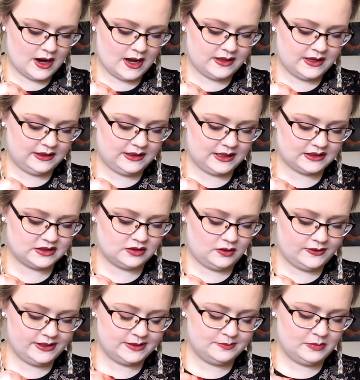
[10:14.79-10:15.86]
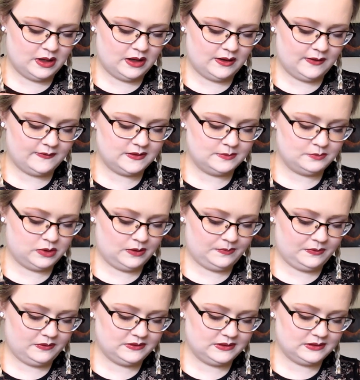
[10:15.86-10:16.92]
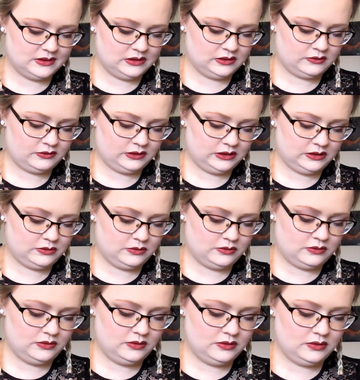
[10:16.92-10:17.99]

I think next to all these mauves and purples, it's gonna look really cool.